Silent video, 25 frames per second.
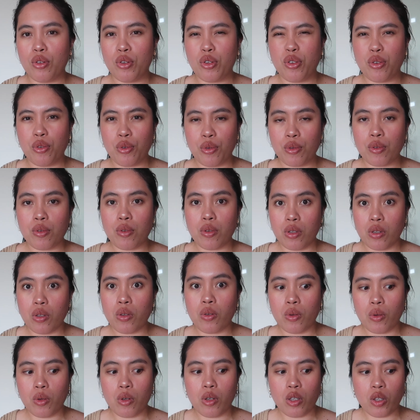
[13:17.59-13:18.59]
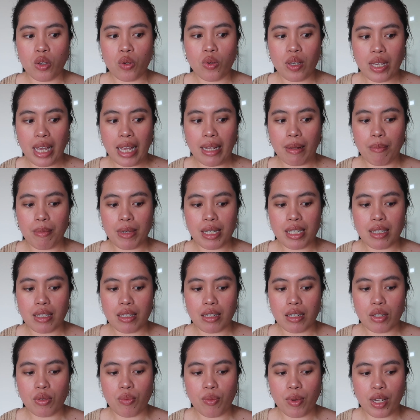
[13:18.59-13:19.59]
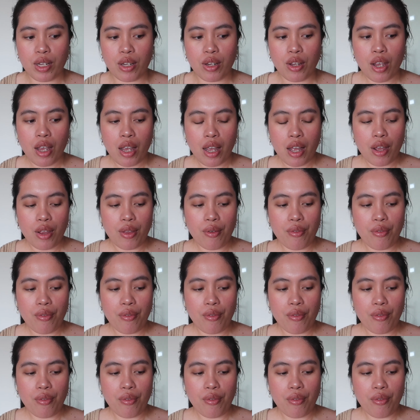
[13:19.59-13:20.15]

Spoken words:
you know, you get blisters when